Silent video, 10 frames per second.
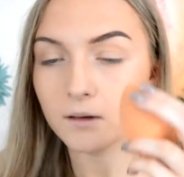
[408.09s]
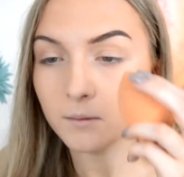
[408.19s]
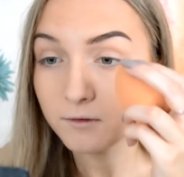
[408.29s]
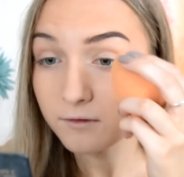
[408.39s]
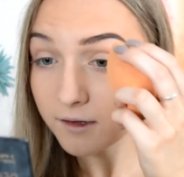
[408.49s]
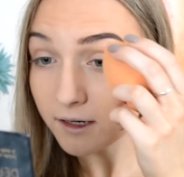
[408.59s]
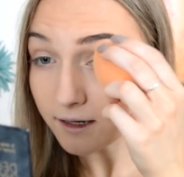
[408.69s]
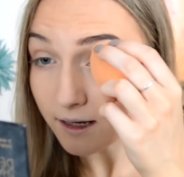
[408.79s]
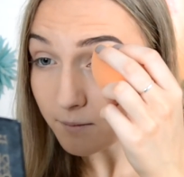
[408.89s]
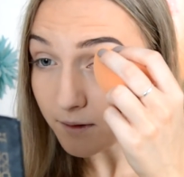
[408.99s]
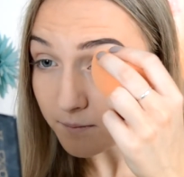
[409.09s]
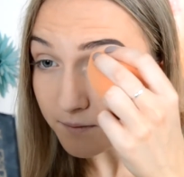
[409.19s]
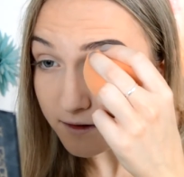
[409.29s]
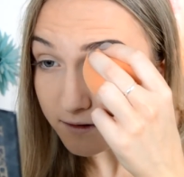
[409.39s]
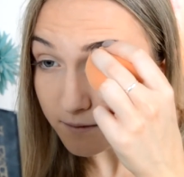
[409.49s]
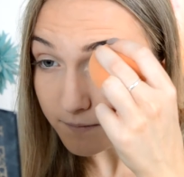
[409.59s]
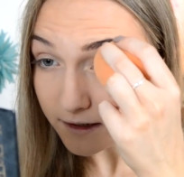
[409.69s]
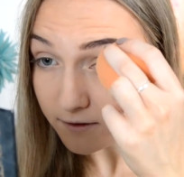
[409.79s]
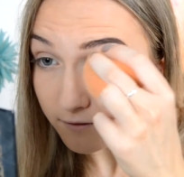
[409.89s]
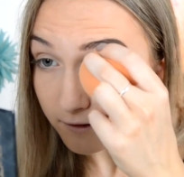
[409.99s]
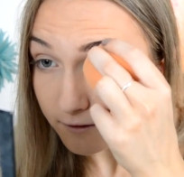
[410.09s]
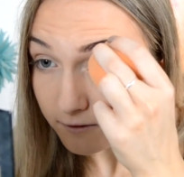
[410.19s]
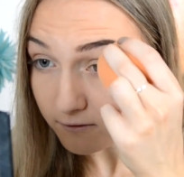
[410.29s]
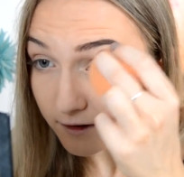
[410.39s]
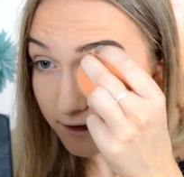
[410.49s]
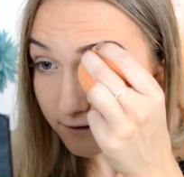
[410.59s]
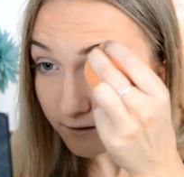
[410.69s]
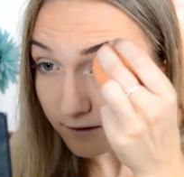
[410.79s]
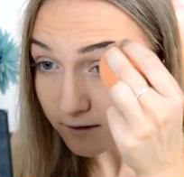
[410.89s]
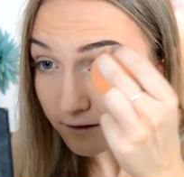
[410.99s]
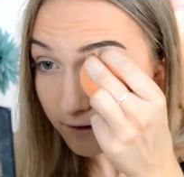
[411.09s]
I'm just gonna get my beauty blender and try to